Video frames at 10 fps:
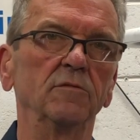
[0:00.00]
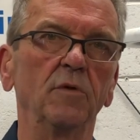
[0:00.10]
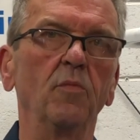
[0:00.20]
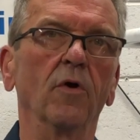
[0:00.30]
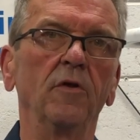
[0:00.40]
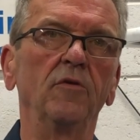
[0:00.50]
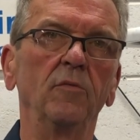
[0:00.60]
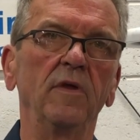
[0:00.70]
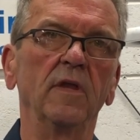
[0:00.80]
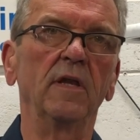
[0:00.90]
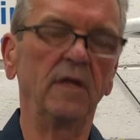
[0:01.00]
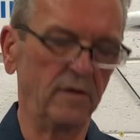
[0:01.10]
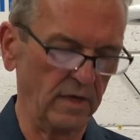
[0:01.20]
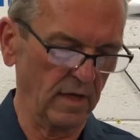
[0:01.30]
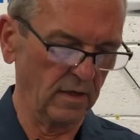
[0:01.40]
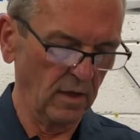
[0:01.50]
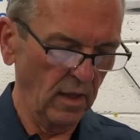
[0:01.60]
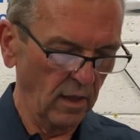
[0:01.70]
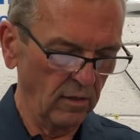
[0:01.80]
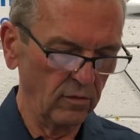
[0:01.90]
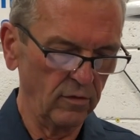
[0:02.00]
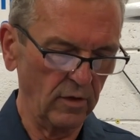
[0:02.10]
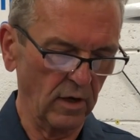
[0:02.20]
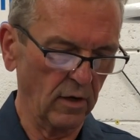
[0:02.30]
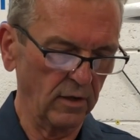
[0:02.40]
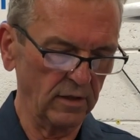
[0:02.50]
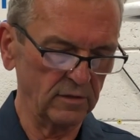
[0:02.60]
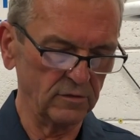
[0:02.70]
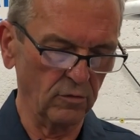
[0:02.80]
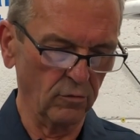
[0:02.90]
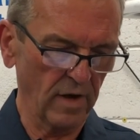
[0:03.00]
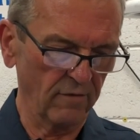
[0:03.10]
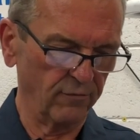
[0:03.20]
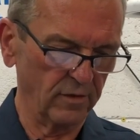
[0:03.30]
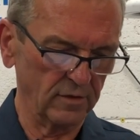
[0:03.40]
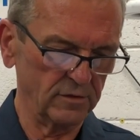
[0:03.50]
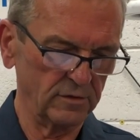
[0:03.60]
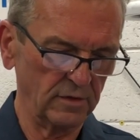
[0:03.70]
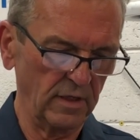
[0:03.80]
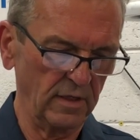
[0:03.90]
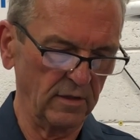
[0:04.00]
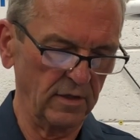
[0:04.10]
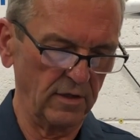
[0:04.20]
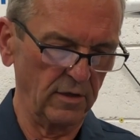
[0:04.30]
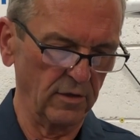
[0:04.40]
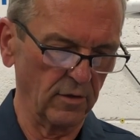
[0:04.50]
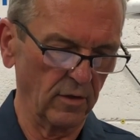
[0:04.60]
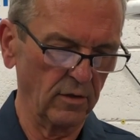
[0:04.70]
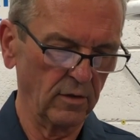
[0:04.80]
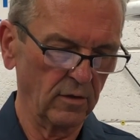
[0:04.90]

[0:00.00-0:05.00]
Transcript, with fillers: reported to me that he did. There is no reference in here